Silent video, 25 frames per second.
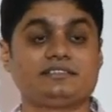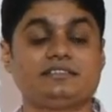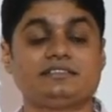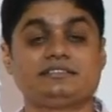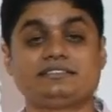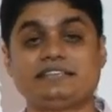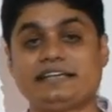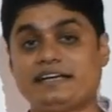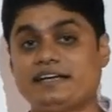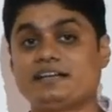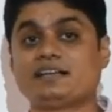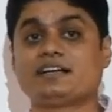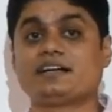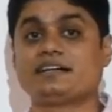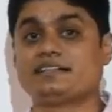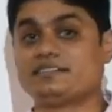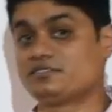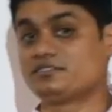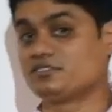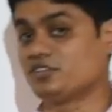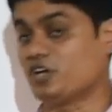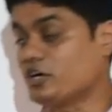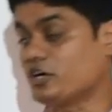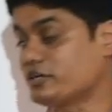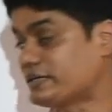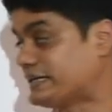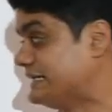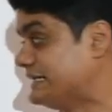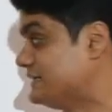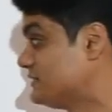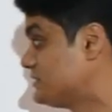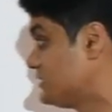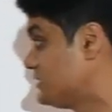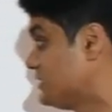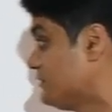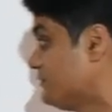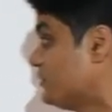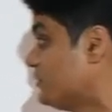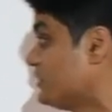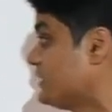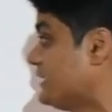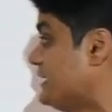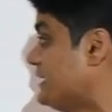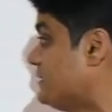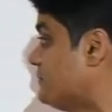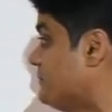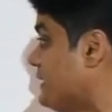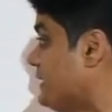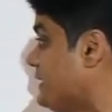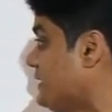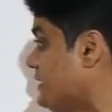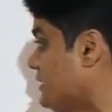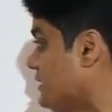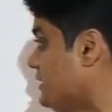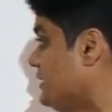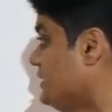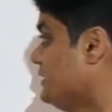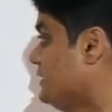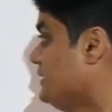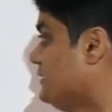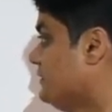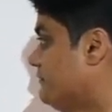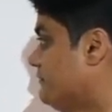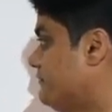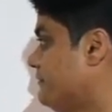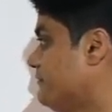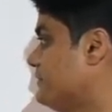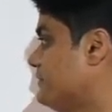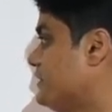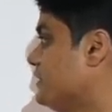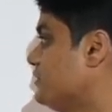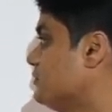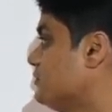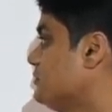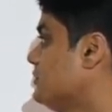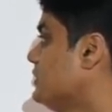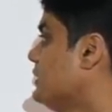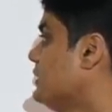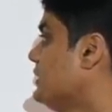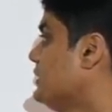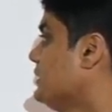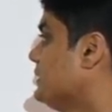second card is not ace, and then 48 by 52